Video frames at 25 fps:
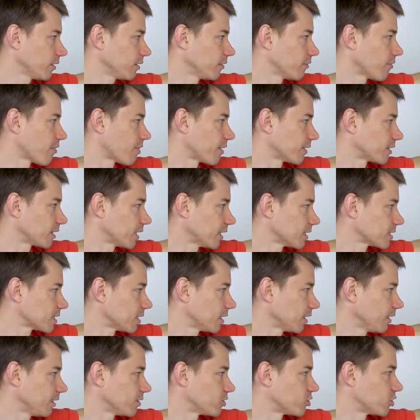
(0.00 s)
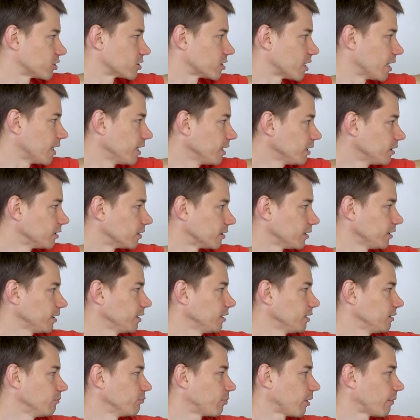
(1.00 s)
The testing is just hidden
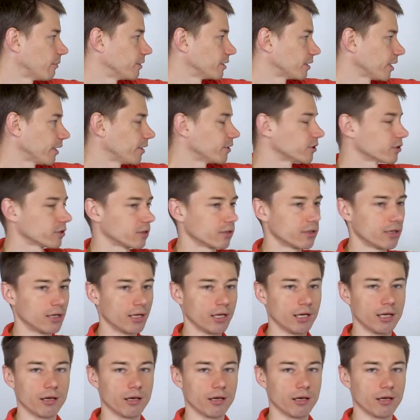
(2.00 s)
in implementation